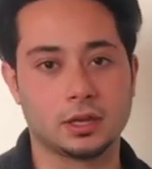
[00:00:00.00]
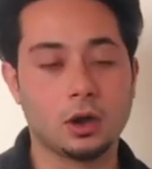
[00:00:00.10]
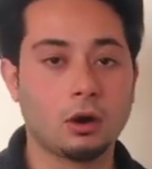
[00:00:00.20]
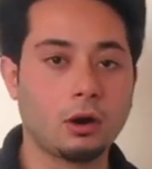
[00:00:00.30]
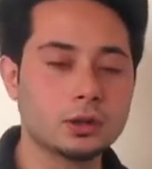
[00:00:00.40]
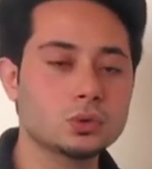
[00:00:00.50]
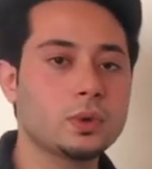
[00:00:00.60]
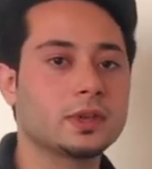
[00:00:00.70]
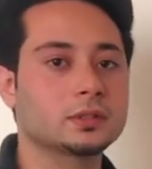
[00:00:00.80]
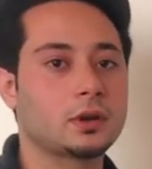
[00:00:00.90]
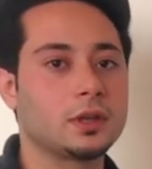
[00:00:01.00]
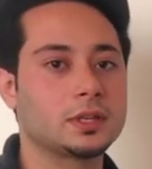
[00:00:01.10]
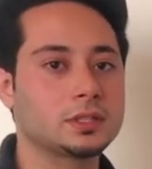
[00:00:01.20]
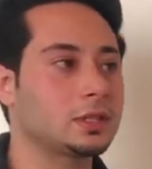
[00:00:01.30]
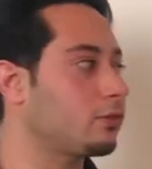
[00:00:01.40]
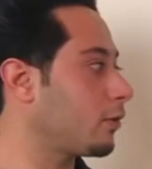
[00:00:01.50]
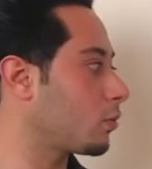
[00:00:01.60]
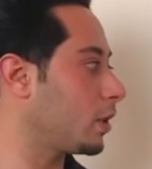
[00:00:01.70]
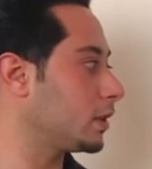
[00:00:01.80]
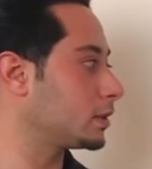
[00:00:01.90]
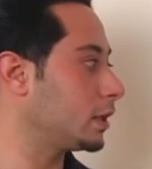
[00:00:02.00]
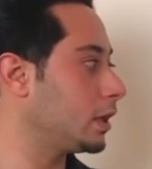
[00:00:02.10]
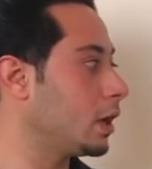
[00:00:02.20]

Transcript: Also, we can call adjective of quality